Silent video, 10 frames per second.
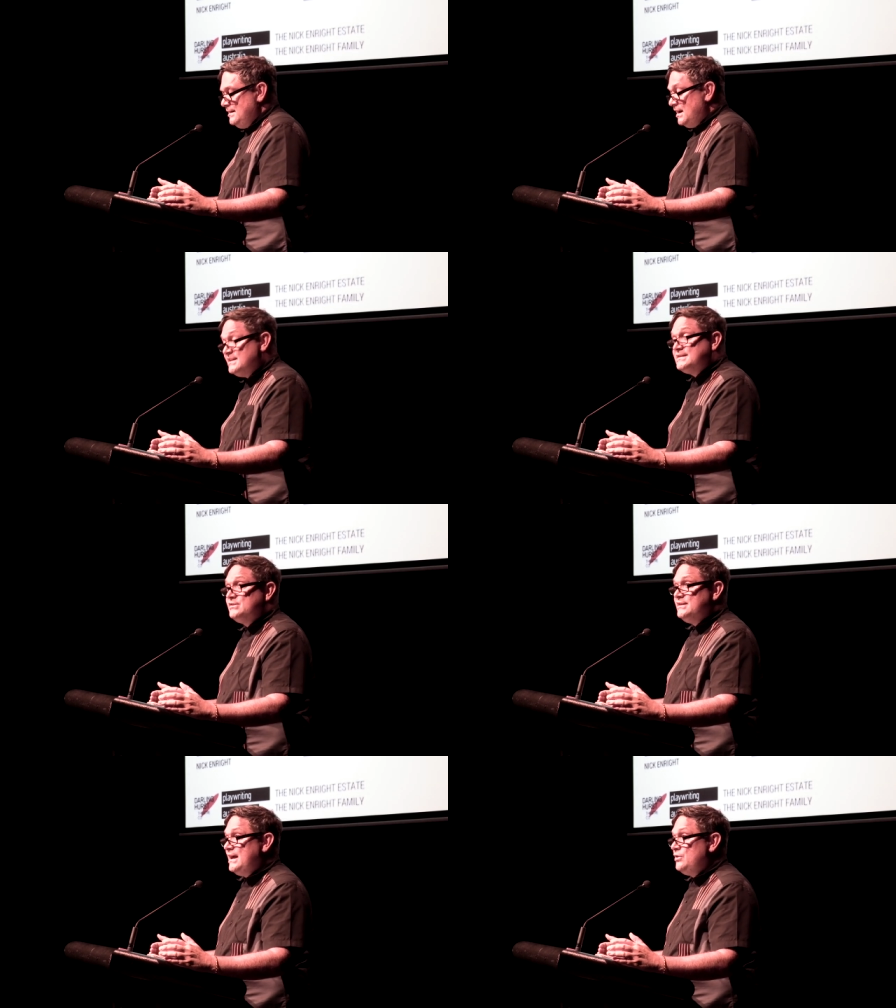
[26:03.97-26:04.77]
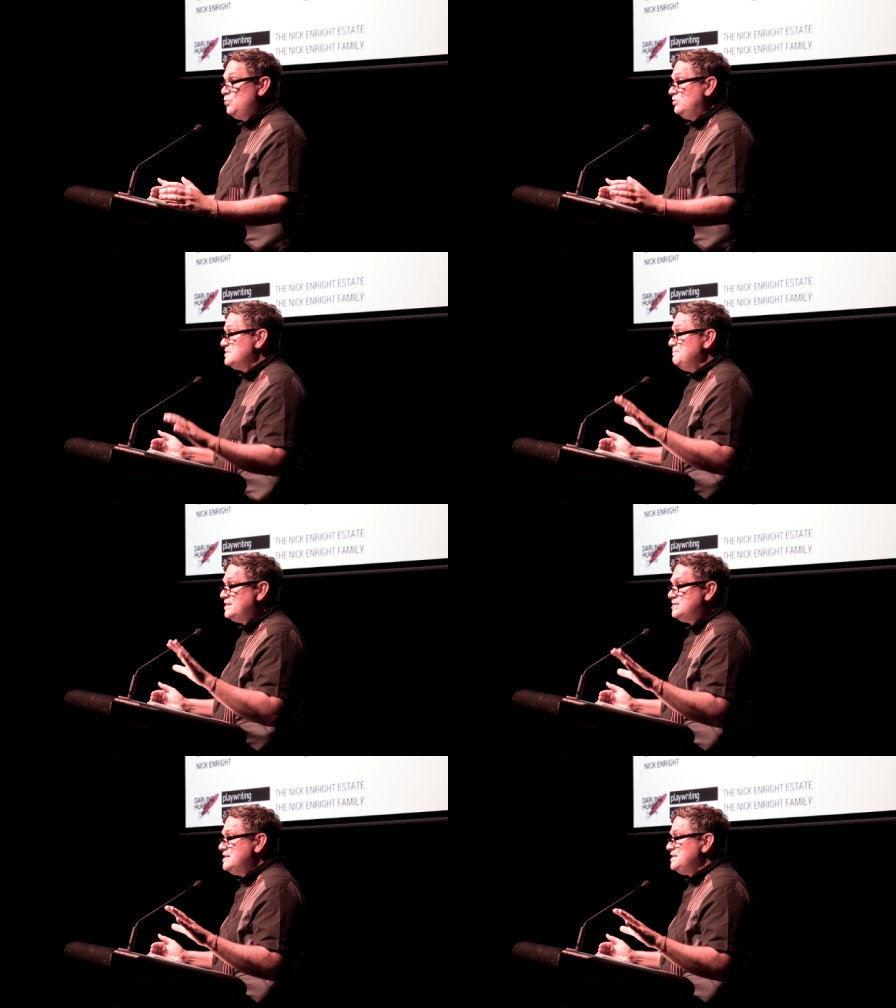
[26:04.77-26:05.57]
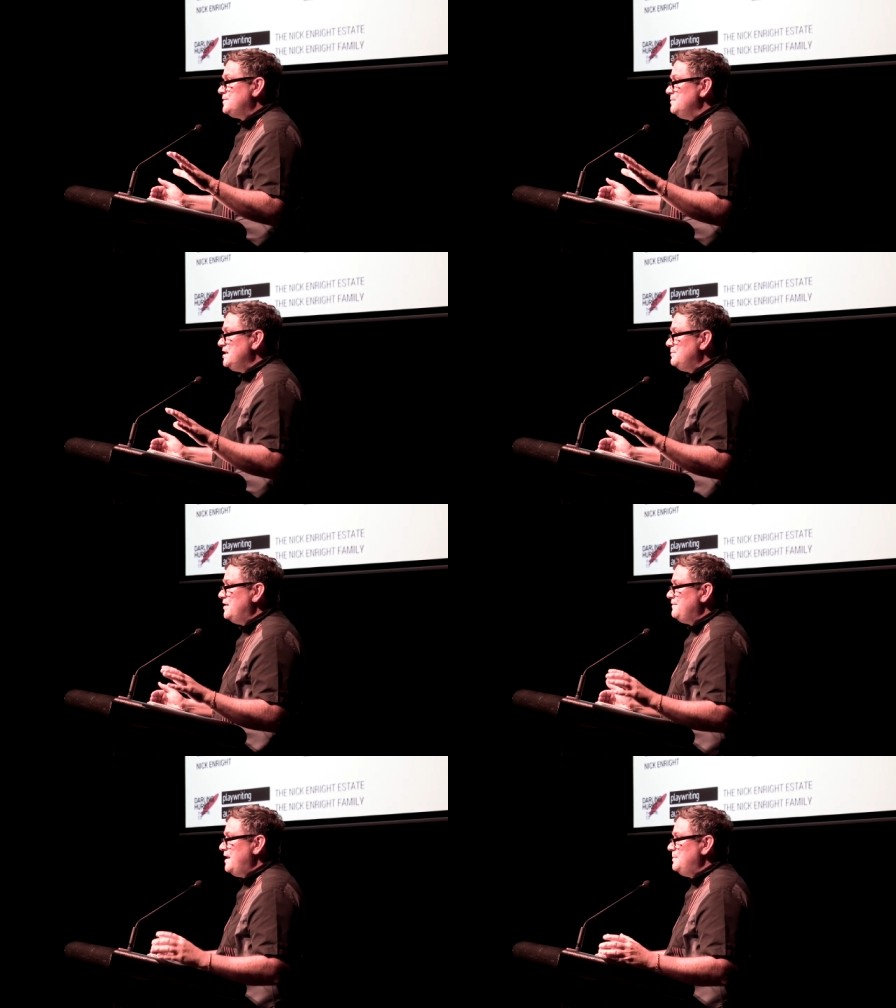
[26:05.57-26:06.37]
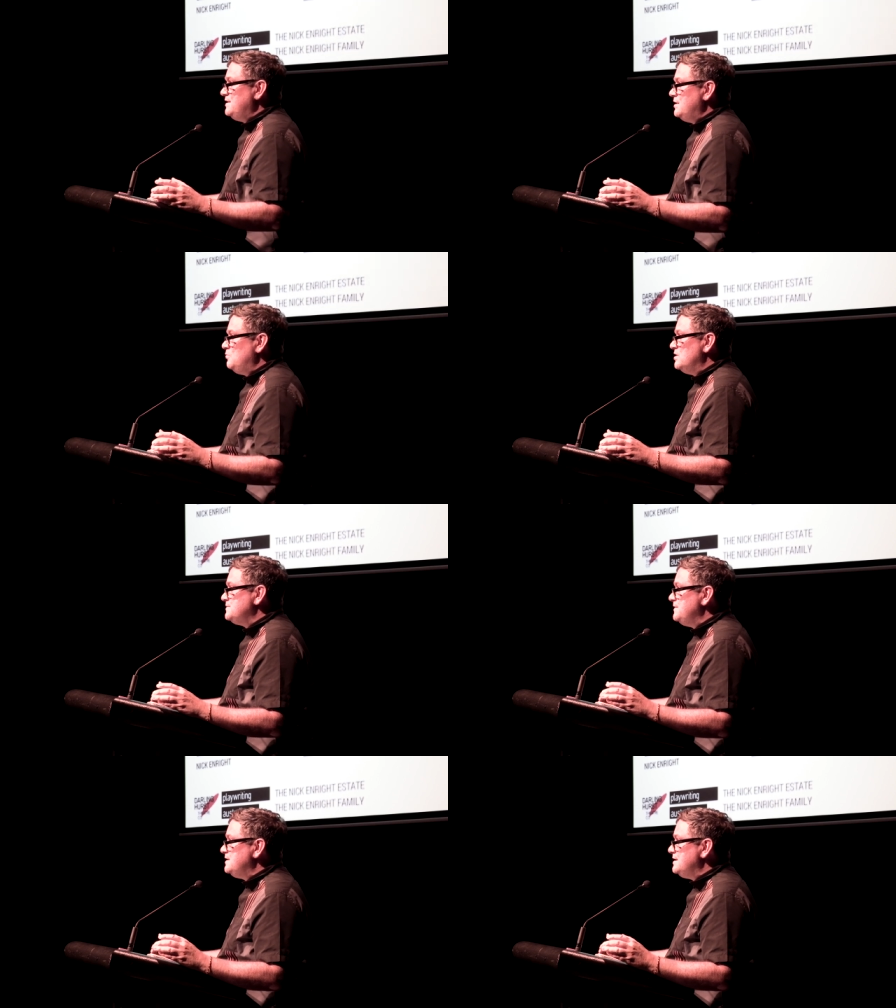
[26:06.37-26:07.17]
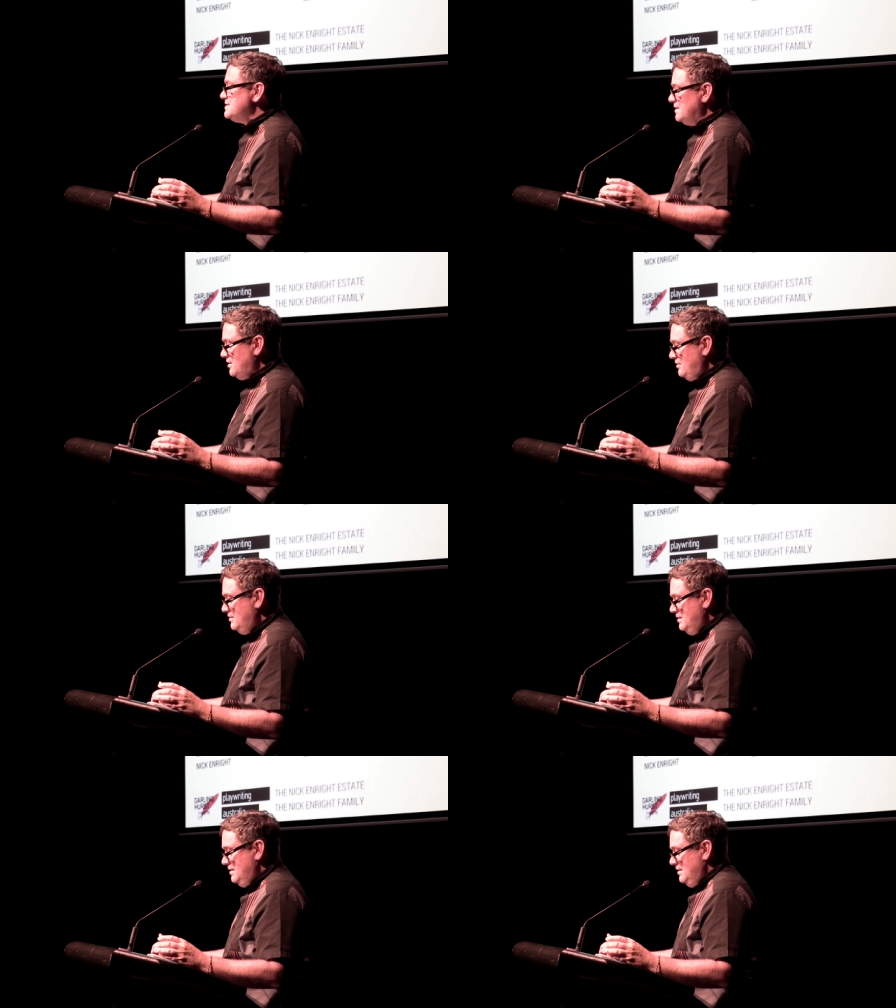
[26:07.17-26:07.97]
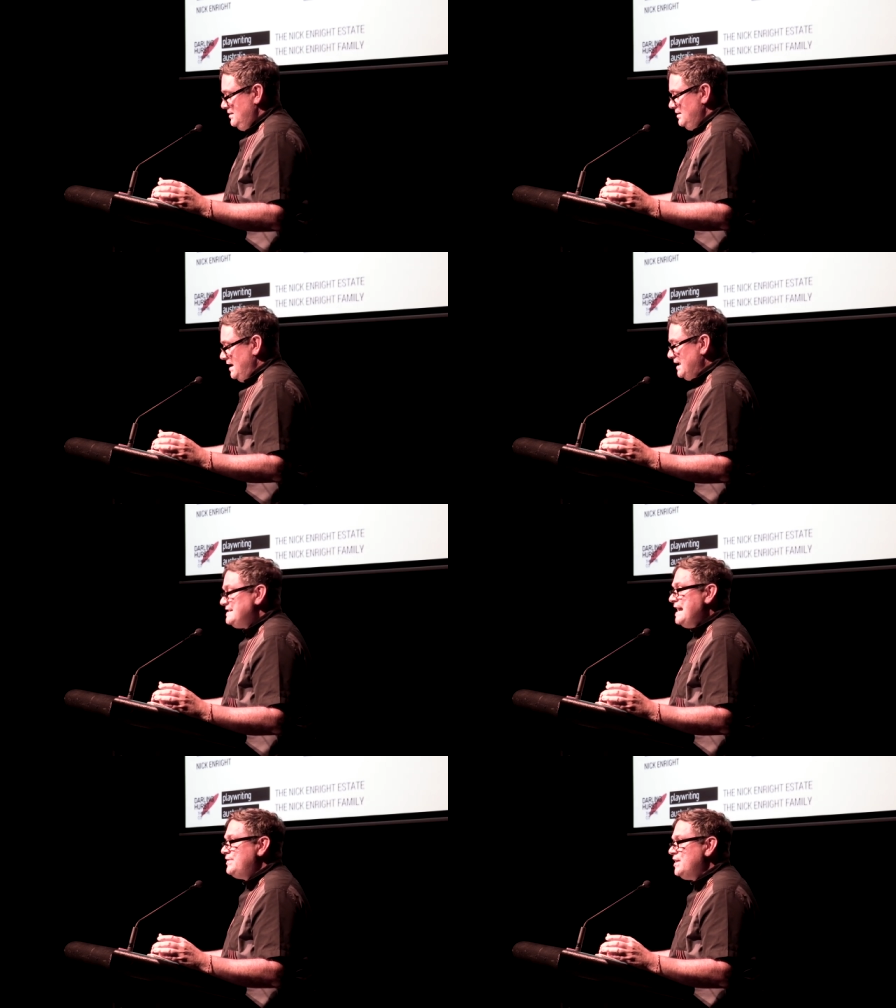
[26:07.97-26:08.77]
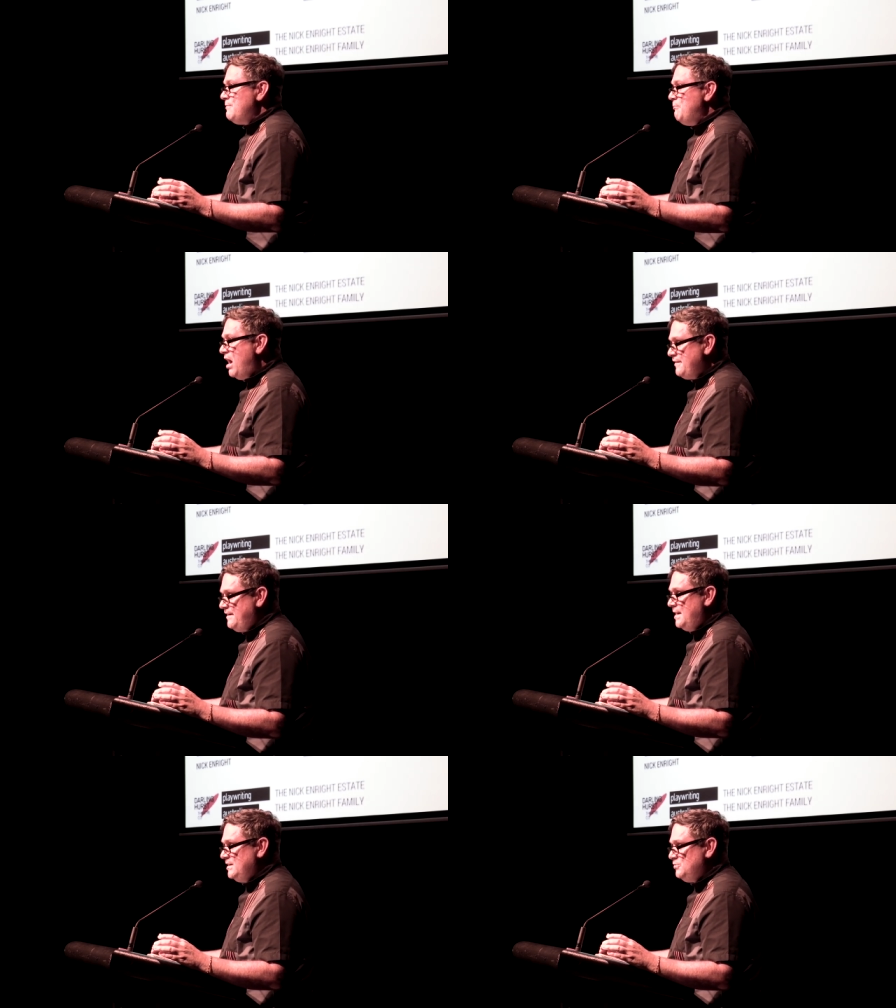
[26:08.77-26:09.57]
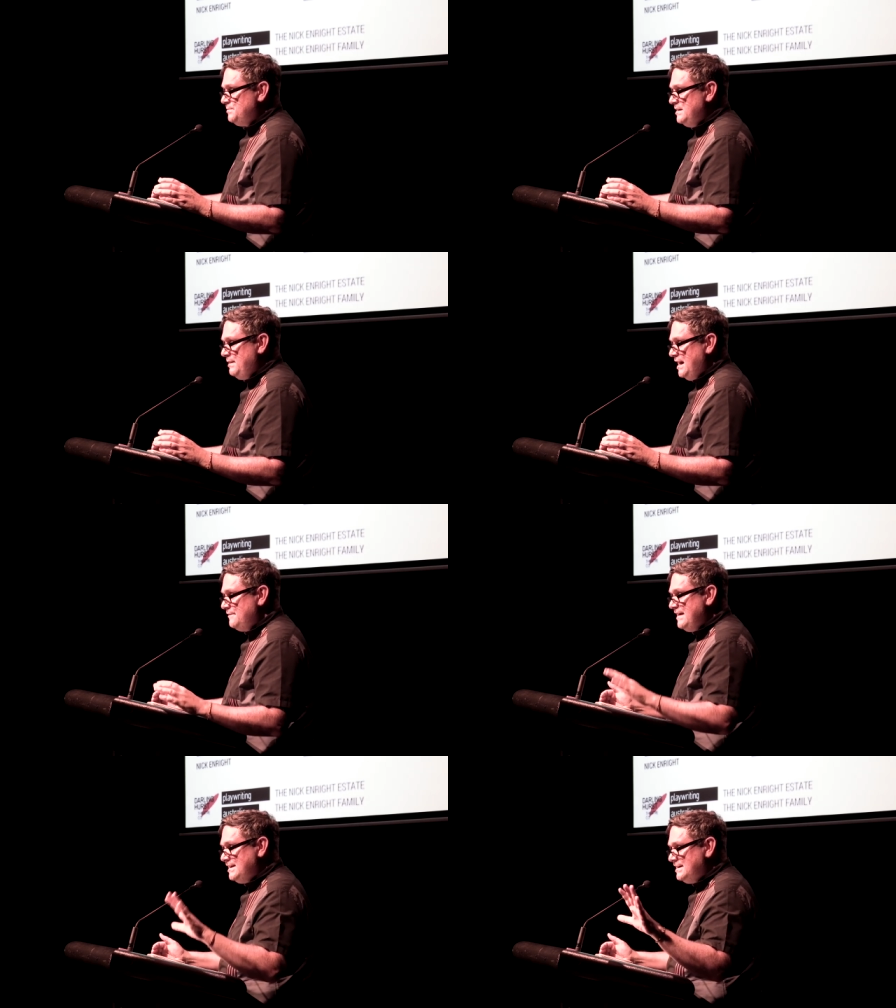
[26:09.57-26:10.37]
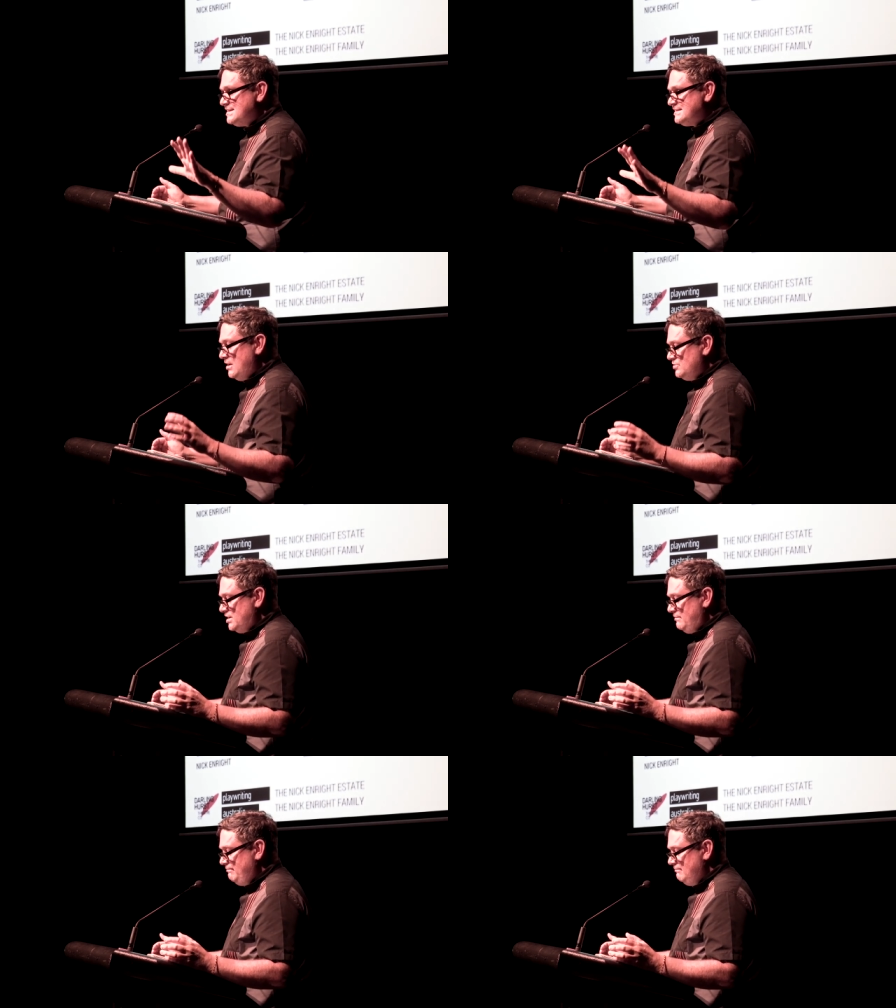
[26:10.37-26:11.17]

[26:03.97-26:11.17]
And I can tell you now, the world is much easier for me and my family than it was 50 years ago. And I doubt that my family would have been part of any nostalgia.